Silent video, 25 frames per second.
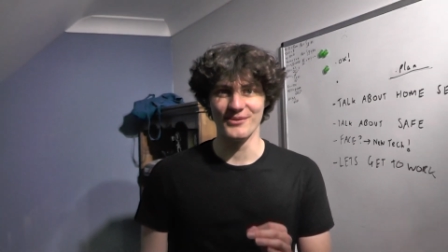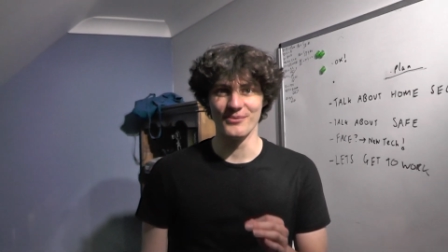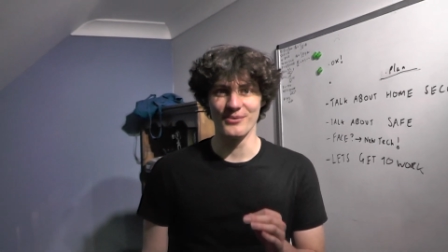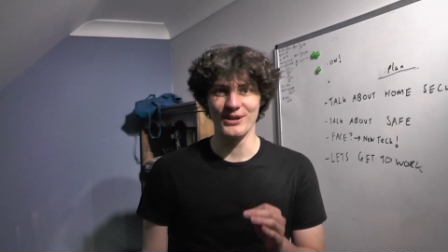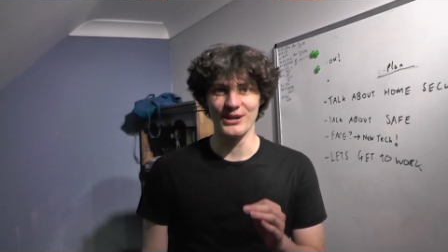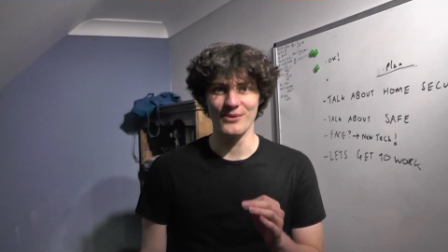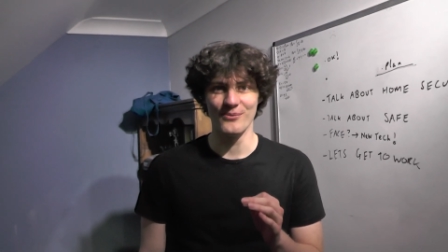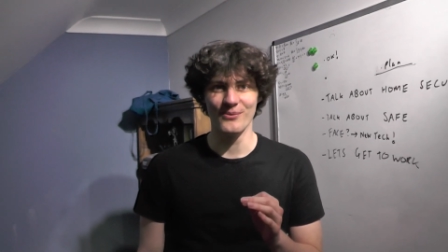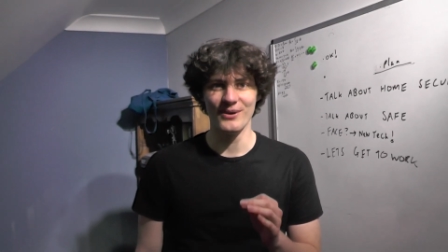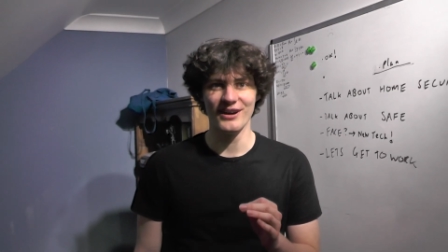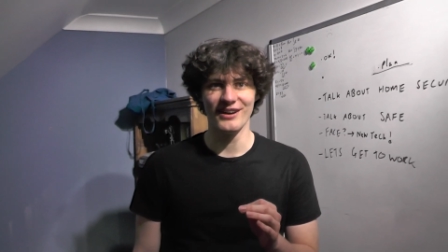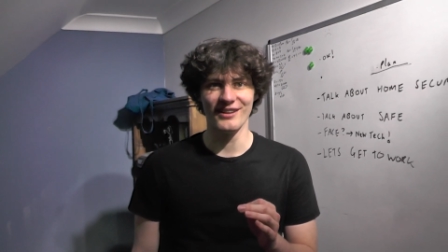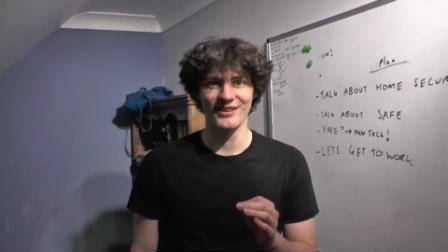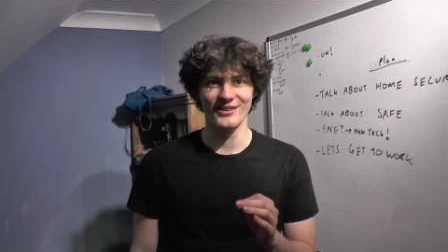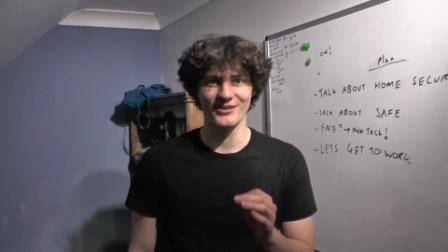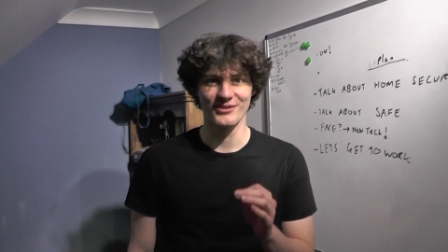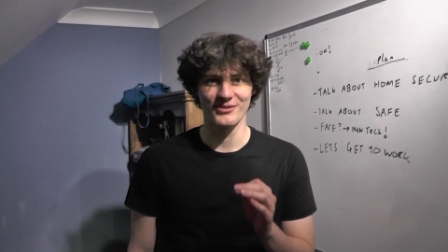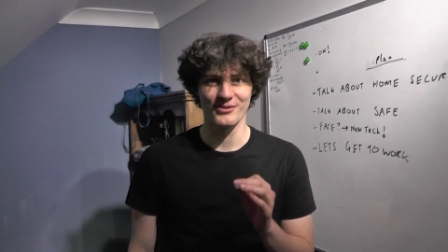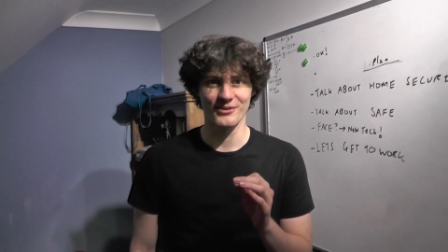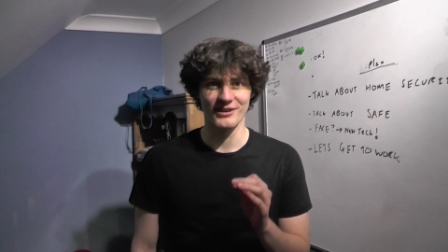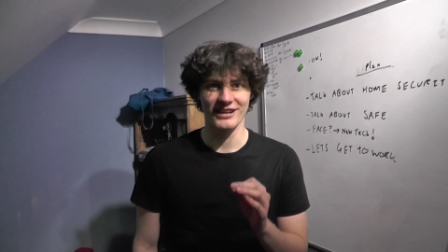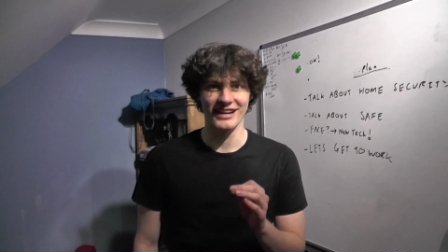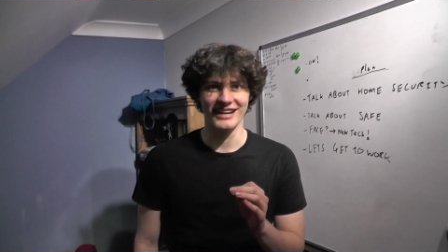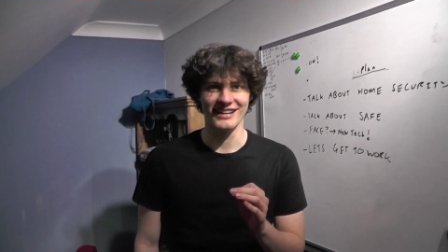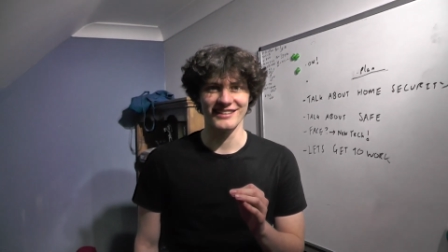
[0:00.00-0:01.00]
we will
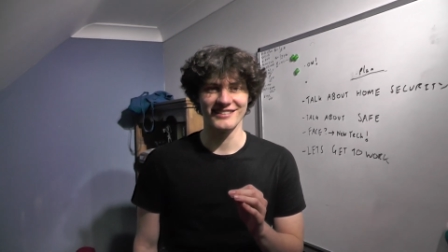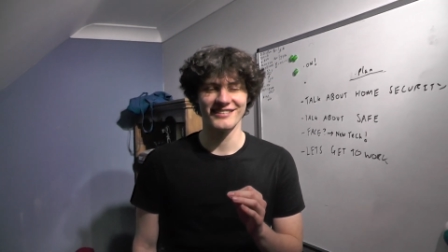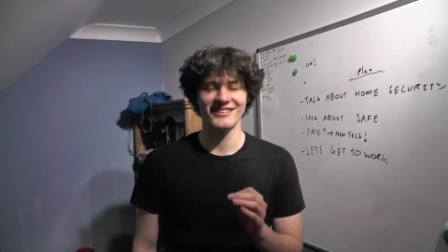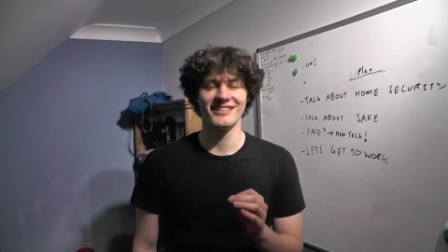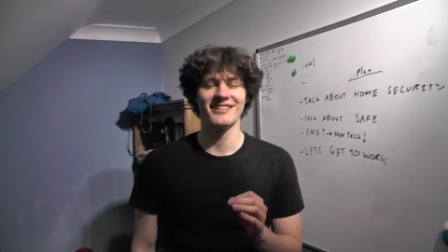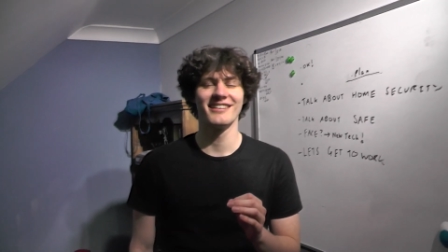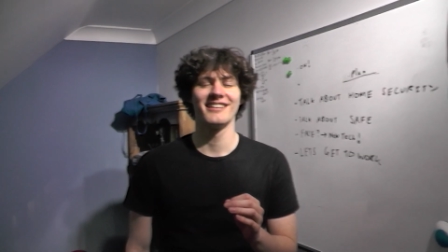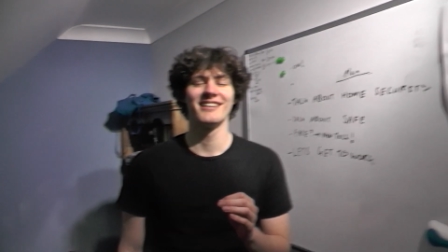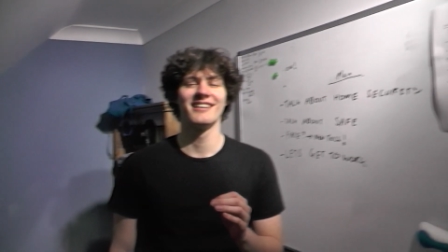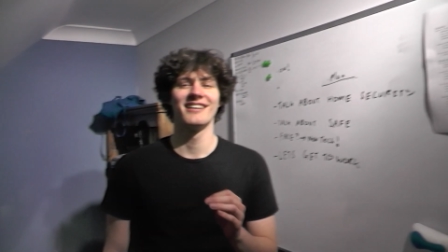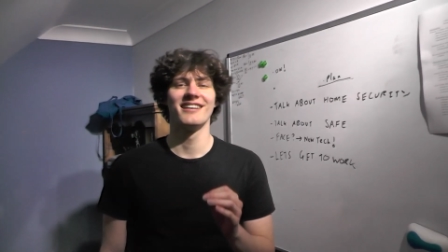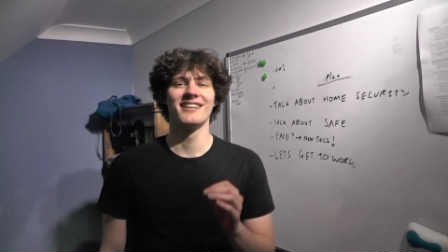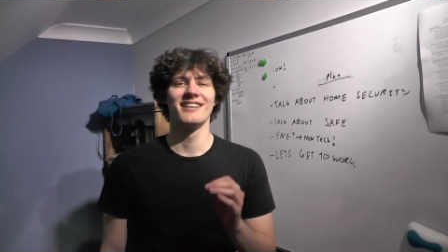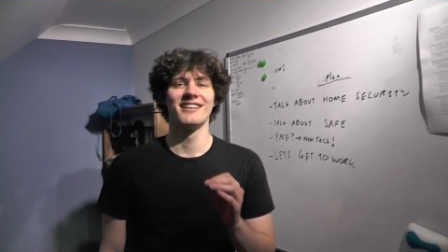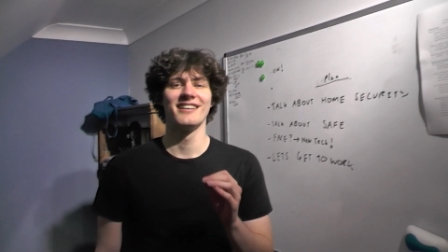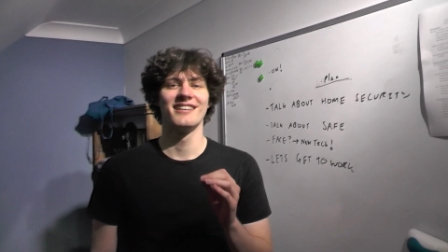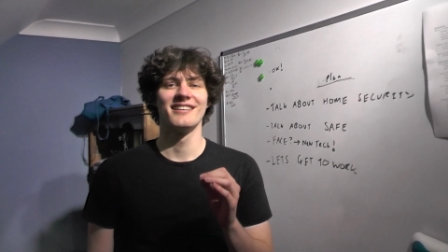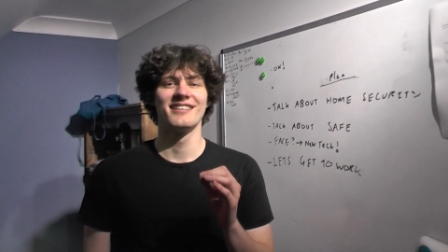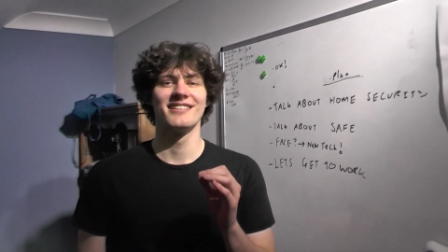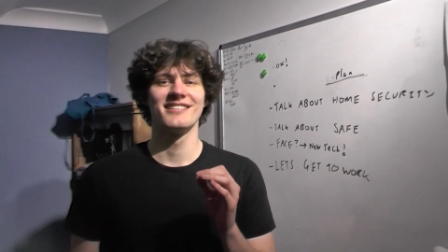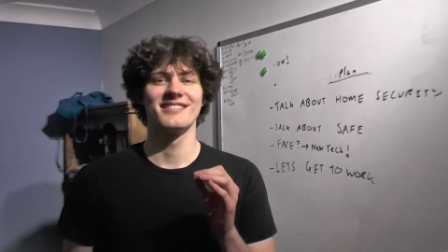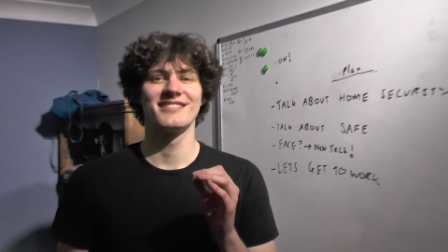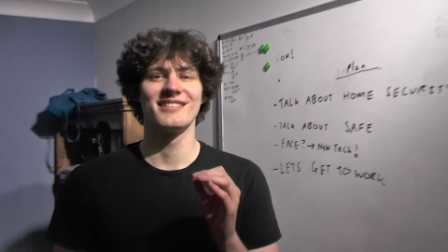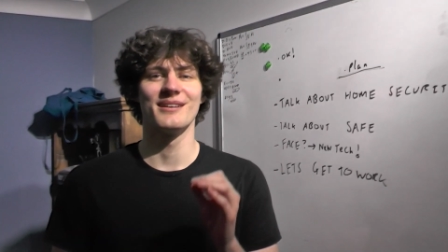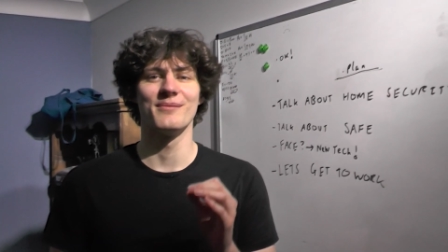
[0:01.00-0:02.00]
create
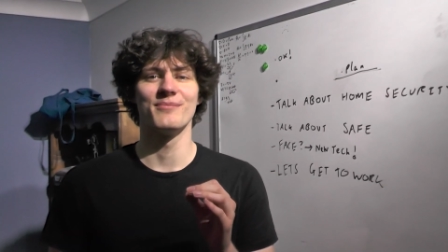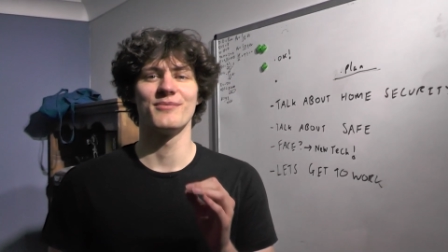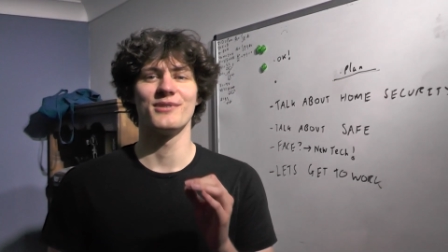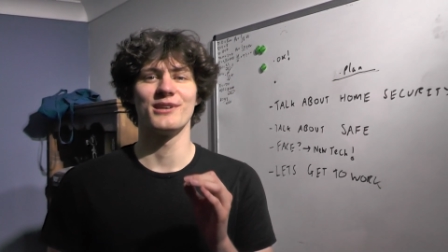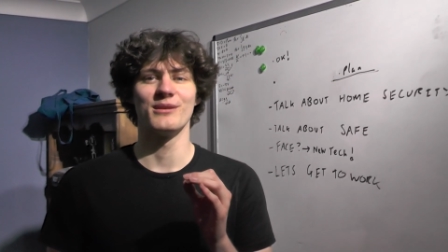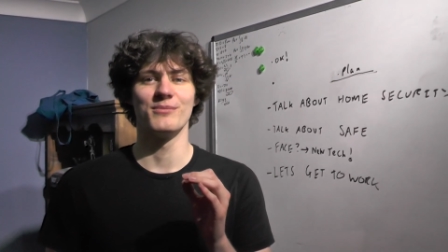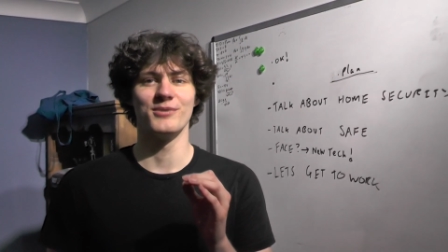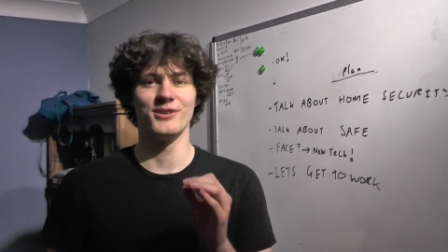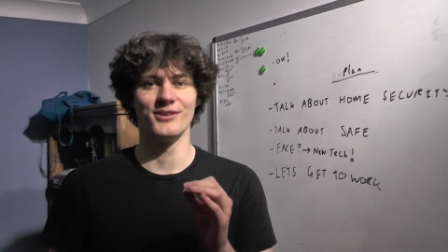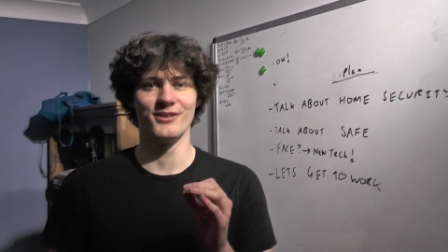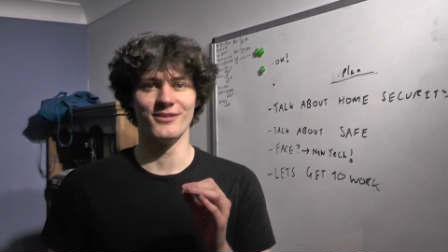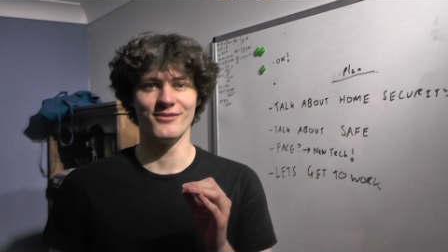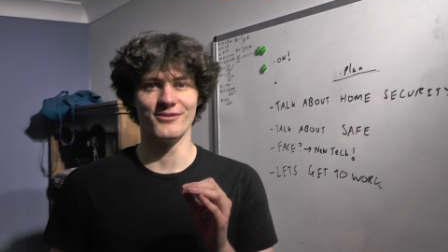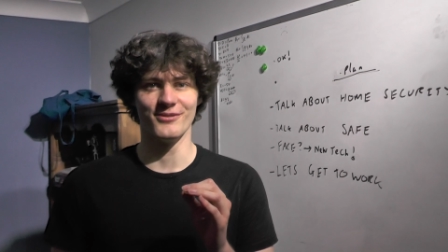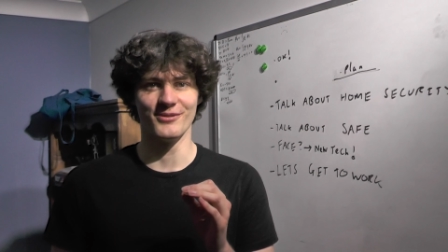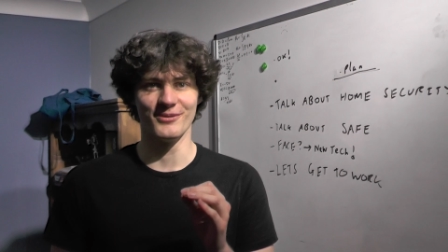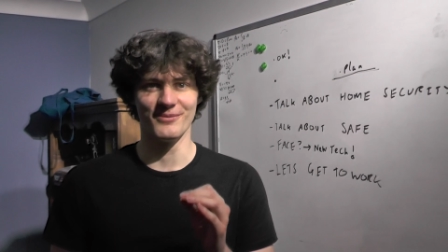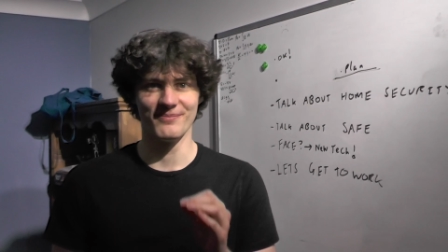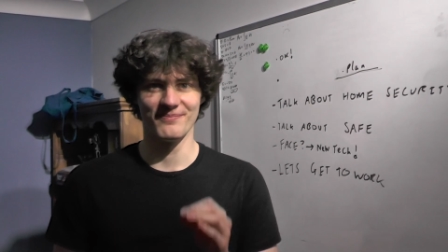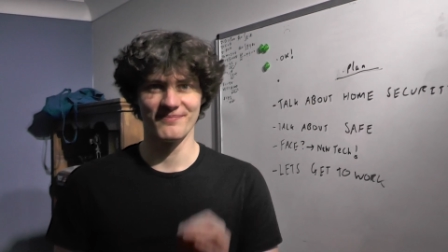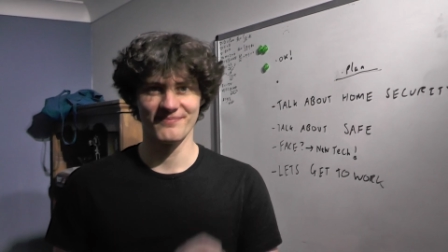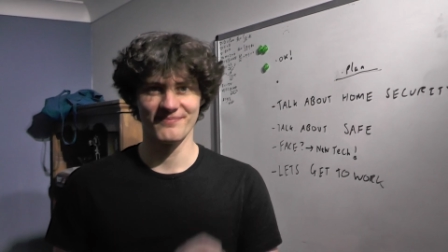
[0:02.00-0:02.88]
something beautiful.